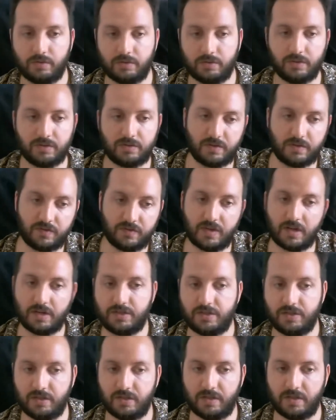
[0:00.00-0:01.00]
your, the
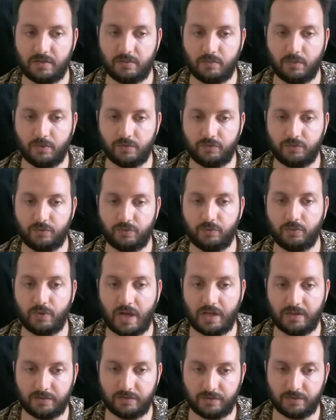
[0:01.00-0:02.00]
transaction that want to
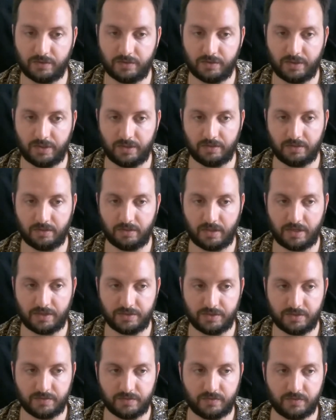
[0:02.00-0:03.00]
enter in the
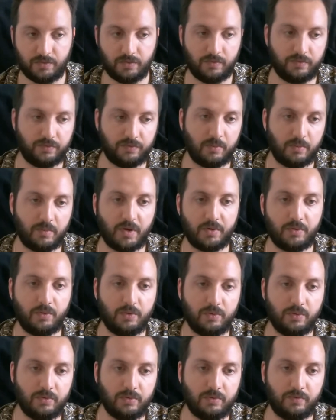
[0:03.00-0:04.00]
ledger. So from
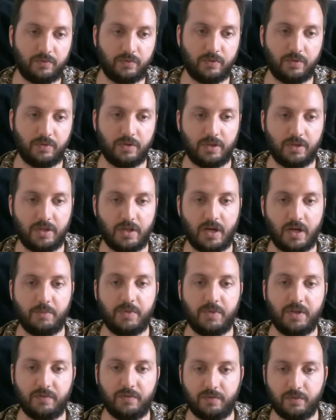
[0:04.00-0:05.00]
Arun, for
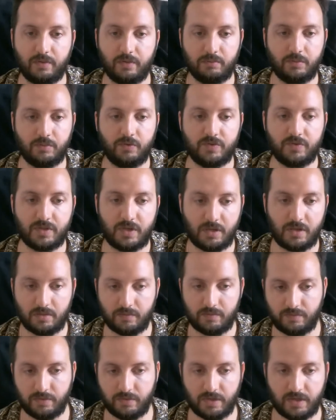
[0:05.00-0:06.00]
Yabi, for
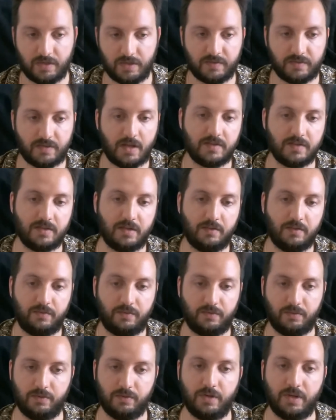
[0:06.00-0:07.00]
Muzar, for Anastasia,
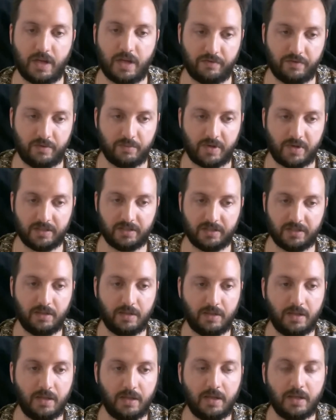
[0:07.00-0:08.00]
for everybody.
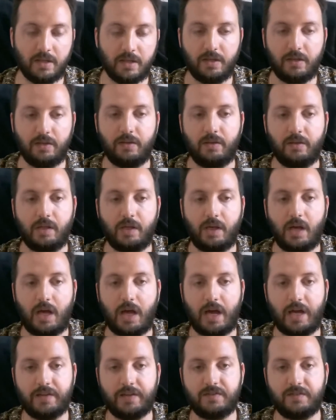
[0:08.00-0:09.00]

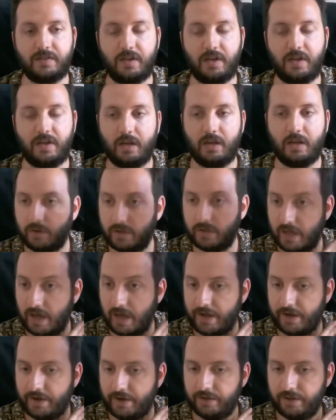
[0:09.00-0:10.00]
I say,
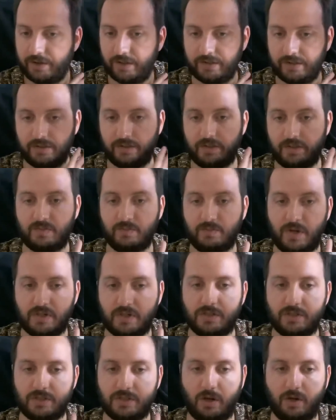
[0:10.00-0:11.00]
okay, I heard this
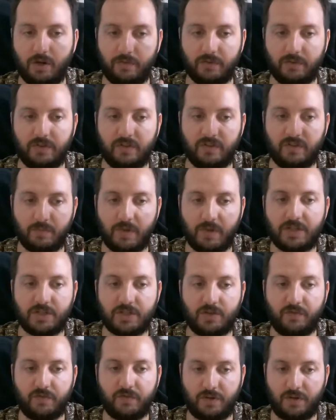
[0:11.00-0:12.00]
batch of this
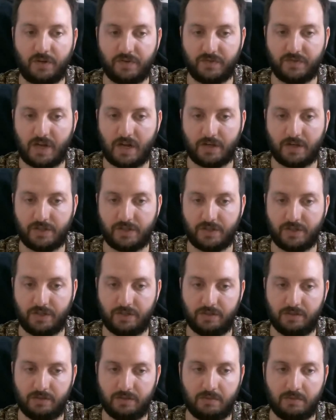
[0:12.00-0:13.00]
batch of
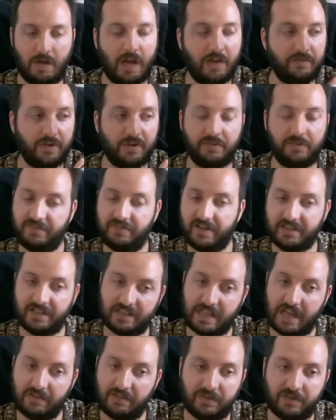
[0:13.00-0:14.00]
transaction. I verify
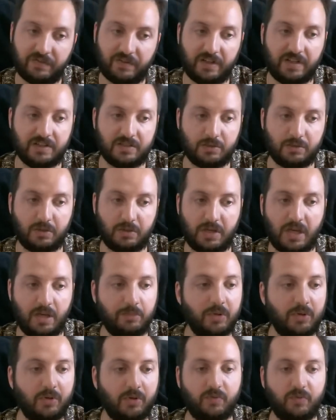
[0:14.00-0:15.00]
that everything is
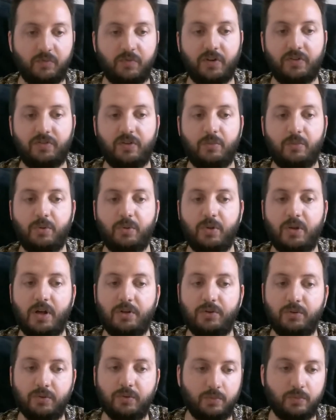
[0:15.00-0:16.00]
okay because, for example,
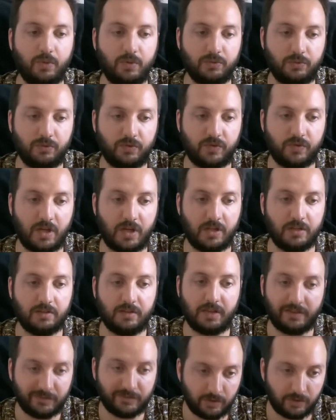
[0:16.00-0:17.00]
Arun want to
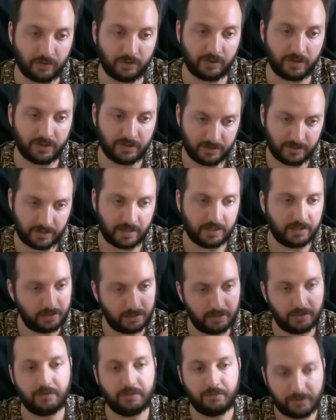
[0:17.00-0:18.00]
send ten dollar and
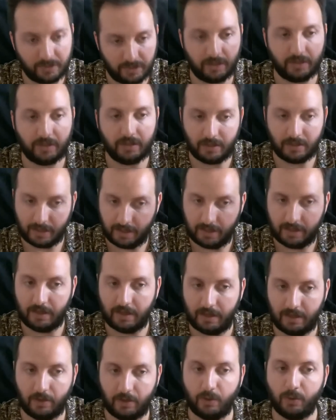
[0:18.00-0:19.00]
he really
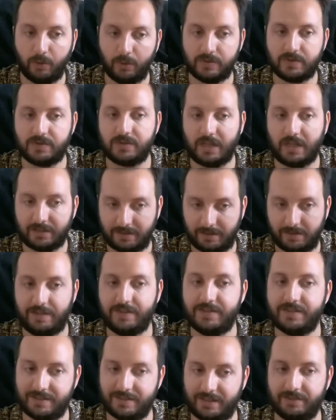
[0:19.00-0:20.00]
holds at
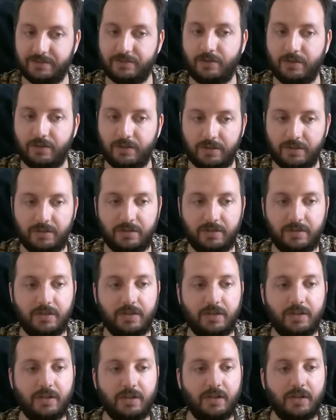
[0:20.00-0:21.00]
least ten dollar.
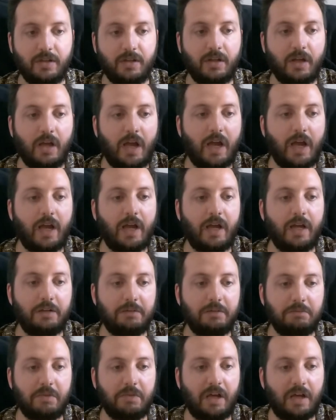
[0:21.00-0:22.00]

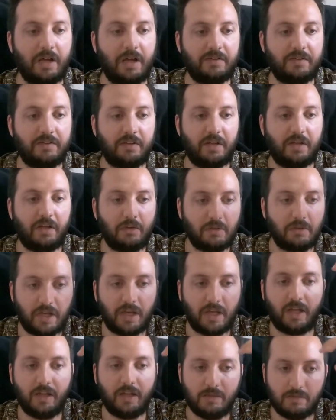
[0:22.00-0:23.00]
And I say,
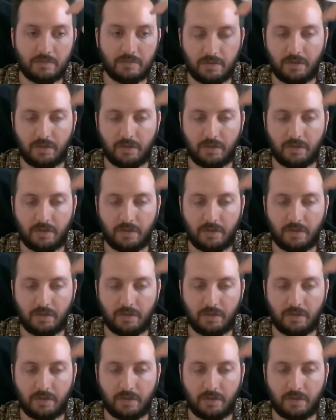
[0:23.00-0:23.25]
okay,